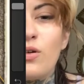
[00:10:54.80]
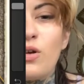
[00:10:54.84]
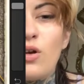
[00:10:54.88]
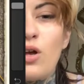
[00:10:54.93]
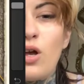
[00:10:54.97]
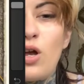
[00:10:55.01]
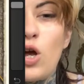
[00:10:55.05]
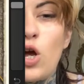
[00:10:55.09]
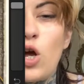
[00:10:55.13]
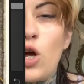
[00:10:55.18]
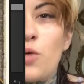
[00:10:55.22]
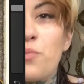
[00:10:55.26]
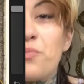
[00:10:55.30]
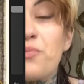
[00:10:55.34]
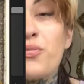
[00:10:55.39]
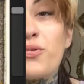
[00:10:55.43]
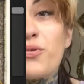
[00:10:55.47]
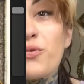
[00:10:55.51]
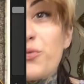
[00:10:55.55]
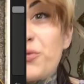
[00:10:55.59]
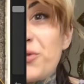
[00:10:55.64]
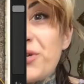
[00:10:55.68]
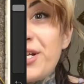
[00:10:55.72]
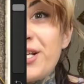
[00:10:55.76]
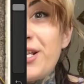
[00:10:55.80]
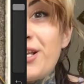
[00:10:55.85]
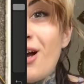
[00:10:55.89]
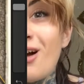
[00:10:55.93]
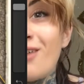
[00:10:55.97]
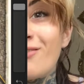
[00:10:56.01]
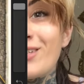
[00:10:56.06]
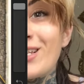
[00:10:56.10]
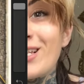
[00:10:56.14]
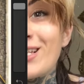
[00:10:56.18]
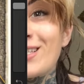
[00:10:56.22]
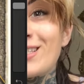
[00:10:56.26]
a pretty
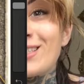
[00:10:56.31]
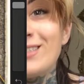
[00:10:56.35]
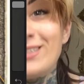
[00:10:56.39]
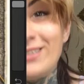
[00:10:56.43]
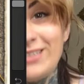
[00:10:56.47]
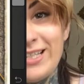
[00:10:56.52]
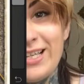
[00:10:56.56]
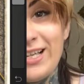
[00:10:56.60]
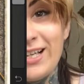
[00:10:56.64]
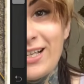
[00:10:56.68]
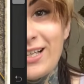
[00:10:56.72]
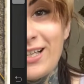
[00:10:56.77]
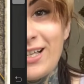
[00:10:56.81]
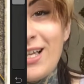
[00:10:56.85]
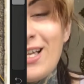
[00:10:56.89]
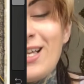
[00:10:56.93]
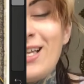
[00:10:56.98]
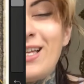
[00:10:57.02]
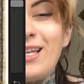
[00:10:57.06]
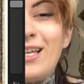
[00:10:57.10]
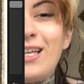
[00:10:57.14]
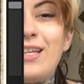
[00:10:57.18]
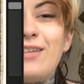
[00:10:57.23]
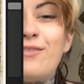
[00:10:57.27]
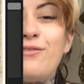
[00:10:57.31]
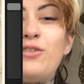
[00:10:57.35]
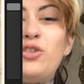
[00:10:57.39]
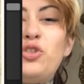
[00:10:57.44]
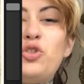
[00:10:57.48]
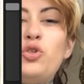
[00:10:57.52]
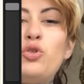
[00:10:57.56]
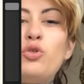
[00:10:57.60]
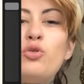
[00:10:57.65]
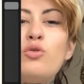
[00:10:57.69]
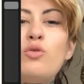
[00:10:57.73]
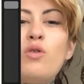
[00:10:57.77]
obvious dick. If
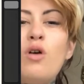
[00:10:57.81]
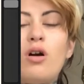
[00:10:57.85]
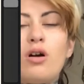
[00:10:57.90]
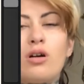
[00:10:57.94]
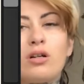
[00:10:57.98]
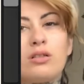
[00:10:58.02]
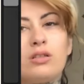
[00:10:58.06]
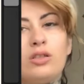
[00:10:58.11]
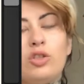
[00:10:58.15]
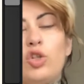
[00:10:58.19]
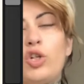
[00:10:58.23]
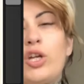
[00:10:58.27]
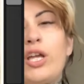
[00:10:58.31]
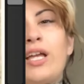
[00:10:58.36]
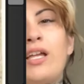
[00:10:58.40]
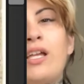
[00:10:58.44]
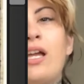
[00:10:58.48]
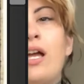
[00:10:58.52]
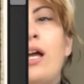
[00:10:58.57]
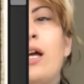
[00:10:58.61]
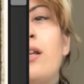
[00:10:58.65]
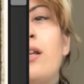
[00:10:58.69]
you are looking at